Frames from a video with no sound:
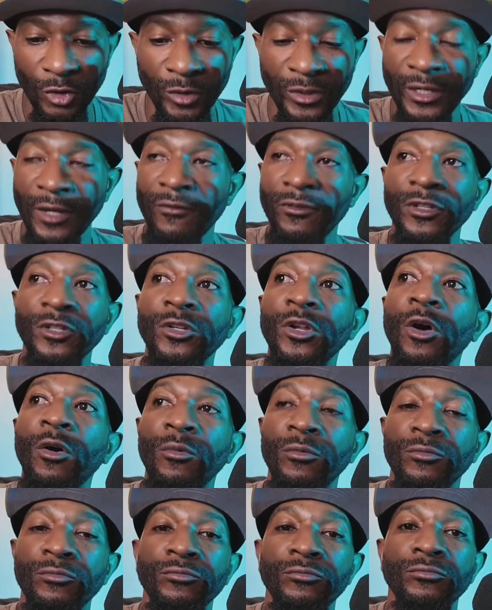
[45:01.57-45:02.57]
And if you
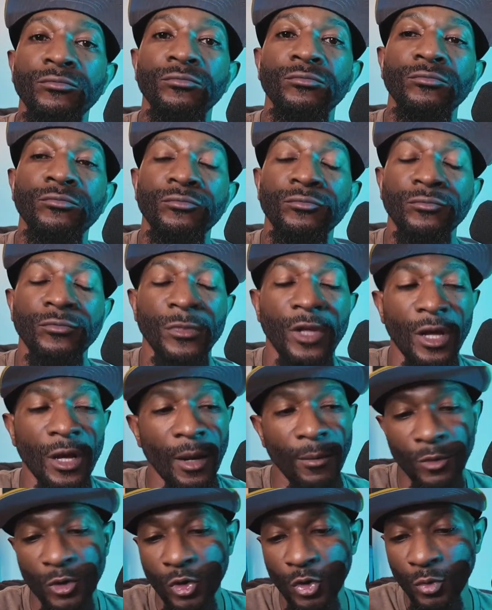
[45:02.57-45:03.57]
don't,
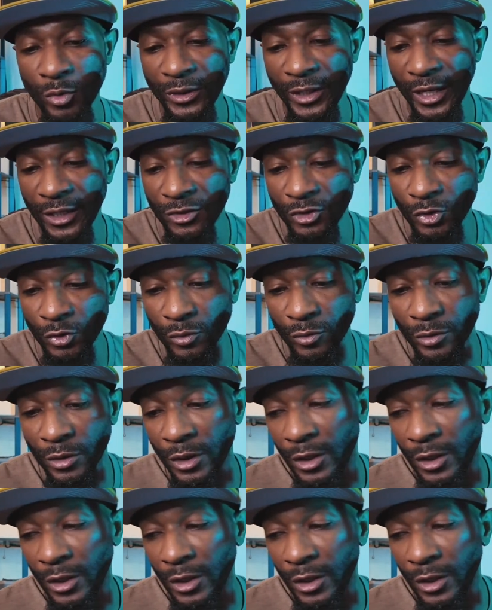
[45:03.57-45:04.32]
I'm cool with that too.